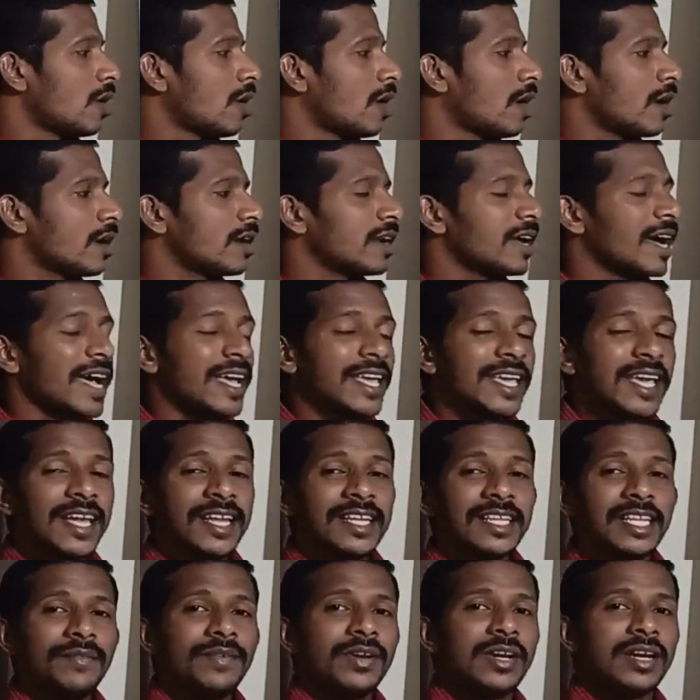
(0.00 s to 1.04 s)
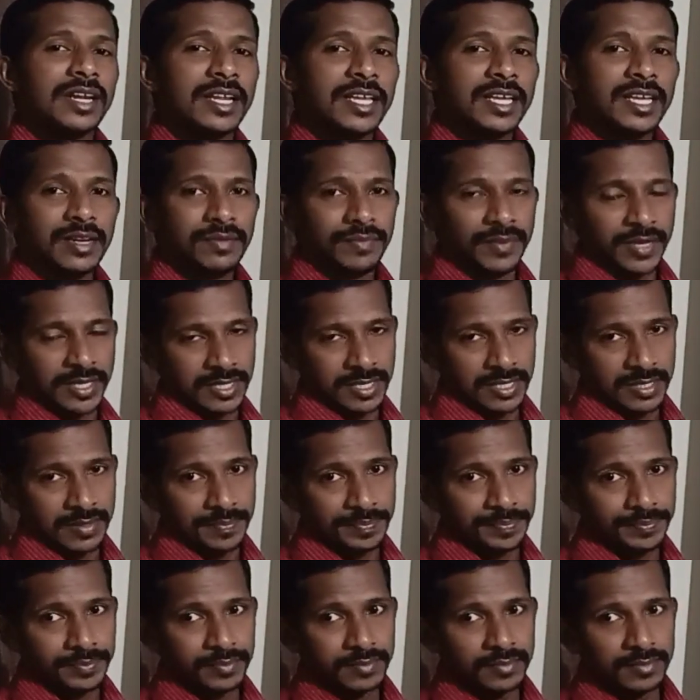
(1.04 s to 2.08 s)
or again they will
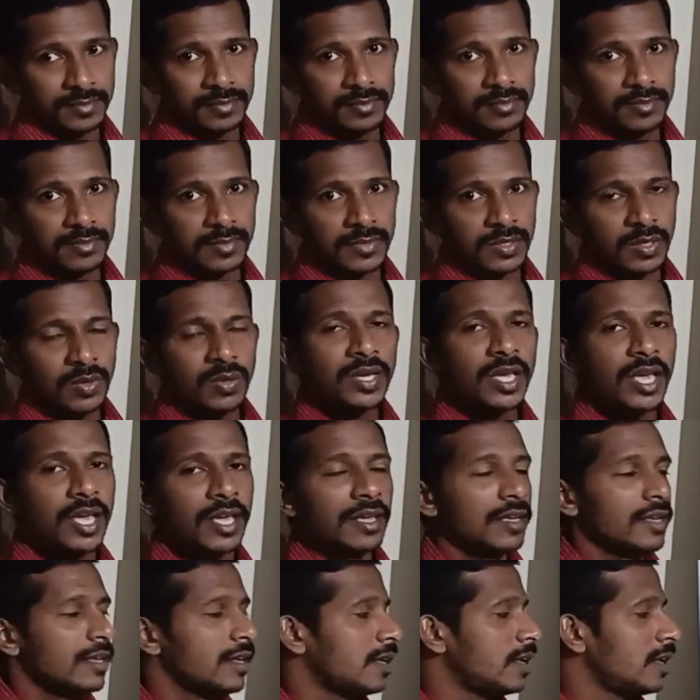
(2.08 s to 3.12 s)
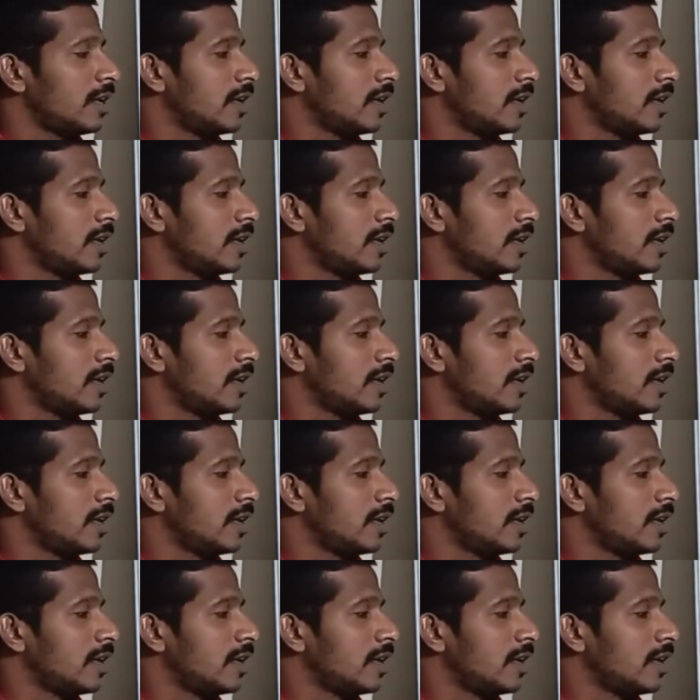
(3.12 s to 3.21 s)
reinvest. Okay.